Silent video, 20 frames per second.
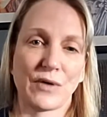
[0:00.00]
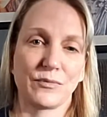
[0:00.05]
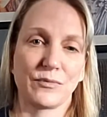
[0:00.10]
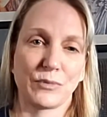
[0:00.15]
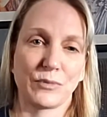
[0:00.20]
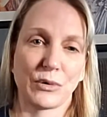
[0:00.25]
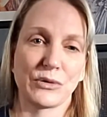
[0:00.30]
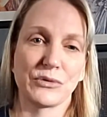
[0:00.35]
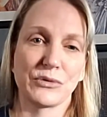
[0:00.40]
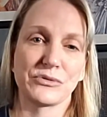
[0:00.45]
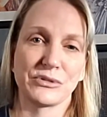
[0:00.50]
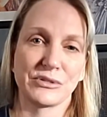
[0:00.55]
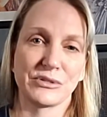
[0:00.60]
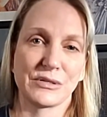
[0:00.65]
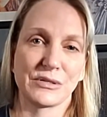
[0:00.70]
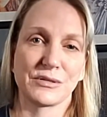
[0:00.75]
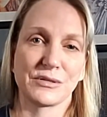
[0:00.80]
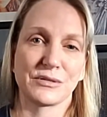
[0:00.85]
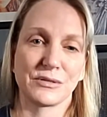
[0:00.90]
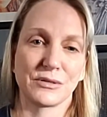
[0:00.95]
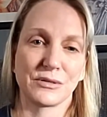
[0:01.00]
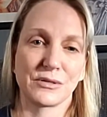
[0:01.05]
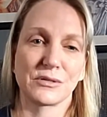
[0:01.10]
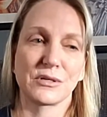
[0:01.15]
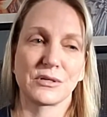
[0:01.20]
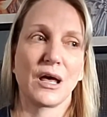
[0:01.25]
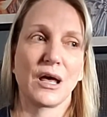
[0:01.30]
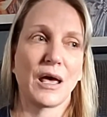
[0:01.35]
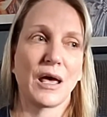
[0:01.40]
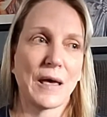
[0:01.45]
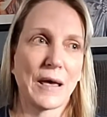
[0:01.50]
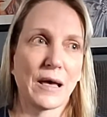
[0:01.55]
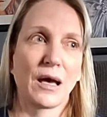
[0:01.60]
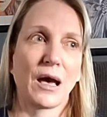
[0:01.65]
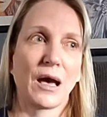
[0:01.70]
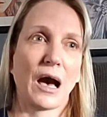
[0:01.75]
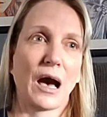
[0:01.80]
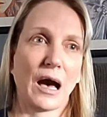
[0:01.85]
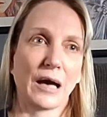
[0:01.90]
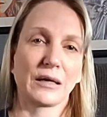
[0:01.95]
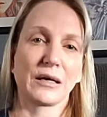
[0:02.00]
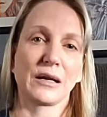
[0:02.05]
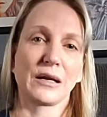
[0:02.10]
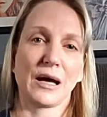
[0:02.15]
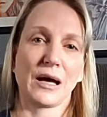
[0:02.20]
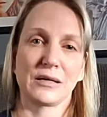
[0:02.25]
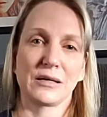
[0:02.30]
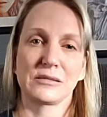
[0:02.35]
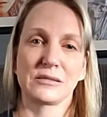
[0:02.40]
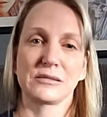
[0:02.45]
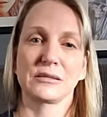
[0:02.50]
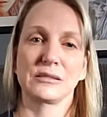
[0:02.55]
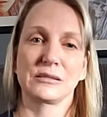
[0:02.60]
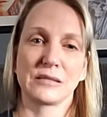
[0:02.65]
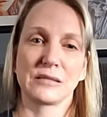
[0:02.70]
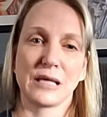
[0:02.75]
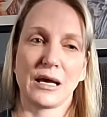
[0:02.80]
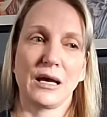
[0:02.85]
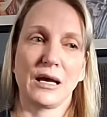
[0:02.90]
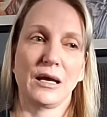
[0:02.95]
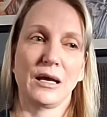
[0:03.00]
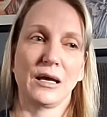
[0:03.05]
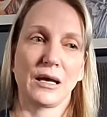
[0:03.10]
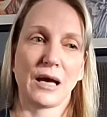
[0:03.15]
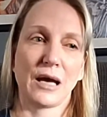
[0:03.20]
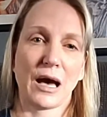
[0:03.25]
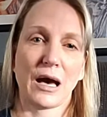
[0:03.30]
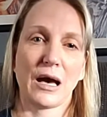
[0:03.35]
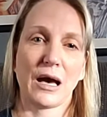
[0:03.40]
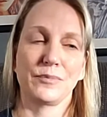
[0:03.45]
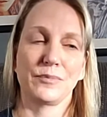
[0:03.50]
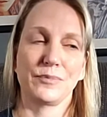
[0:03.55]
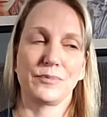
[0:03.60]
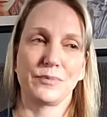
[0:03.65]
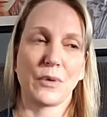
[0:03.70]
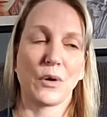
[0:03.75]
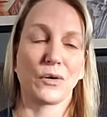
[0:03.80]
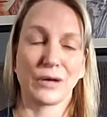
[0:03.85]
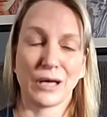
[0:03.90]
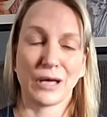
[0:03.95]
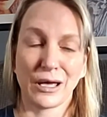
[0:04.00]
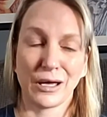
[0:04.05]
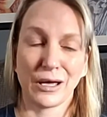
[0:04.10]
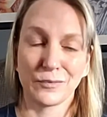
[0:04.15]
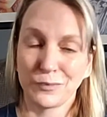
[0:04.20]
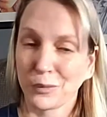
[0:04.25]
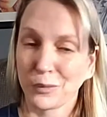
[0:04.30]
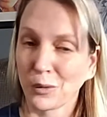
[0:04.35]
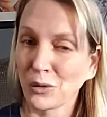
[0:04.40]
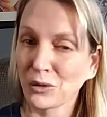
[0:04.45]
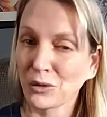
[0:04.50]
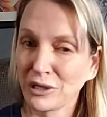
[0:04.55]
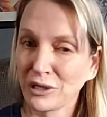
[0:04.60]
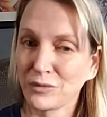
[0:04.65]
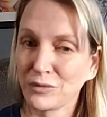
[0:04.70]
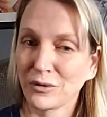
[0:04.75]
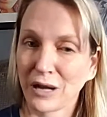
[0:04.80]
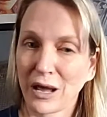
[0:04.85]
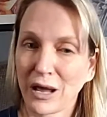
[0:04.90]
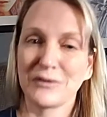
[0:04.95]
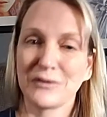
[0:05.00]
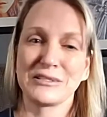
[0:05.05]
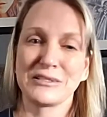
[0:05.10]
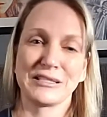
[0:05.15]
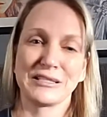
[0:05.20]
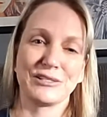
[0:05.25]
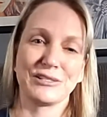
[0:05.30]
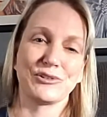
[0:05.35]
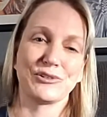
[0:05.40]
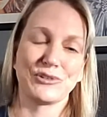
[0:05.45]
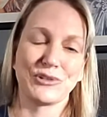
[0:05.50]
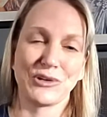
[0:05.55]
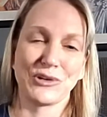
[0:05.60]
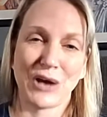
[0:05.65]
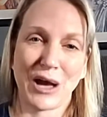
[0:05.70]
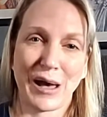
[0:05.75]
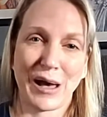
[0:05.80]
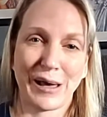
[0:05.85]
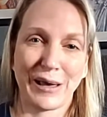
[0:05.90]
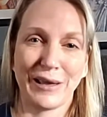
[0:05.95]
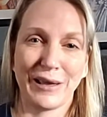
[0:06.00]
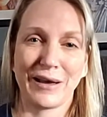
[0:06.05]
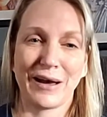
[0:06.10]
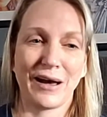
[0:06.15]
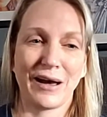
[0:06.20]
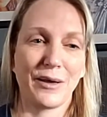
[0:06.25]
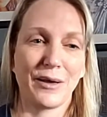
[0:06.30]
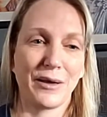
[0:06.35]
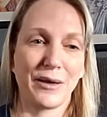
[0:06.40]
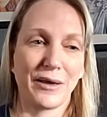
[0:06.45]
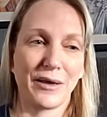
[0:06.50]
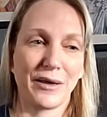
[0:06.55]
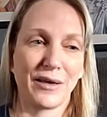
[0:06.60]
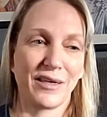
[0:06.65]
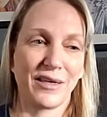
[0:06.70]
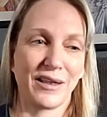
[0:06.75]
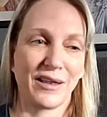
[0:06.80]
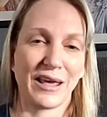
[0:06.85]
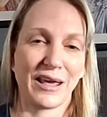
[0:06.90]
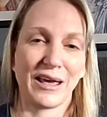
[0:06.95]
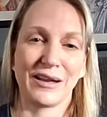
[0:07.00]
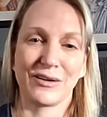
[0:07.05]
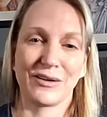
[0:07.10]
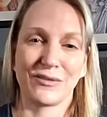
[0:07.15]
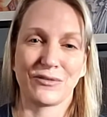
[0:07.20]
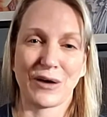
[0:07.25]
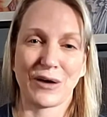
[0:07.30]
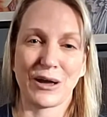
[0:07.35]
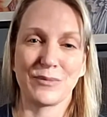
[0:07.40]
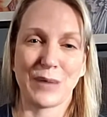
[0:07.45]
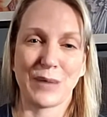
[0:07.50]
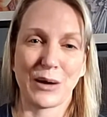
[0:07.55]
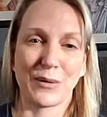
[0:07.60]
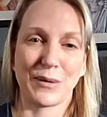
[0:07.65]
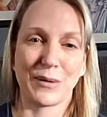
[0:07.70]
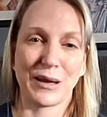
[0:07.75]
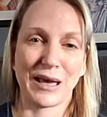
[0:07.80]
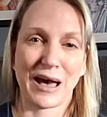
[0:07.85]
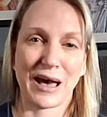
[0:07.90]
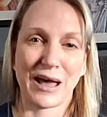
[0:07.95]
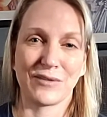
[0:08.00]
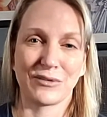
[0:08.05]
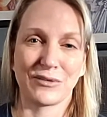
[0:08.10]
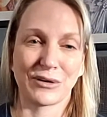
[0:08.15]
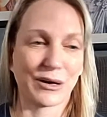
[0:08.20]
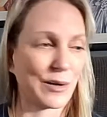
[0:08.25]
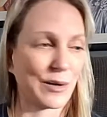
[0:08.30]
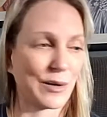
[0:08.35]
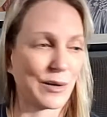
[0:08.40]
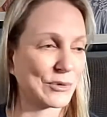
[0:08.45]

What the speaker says: brothers and sisters, I could honestly say and bullied when I was in junior high. And had to fight my way out of a couple of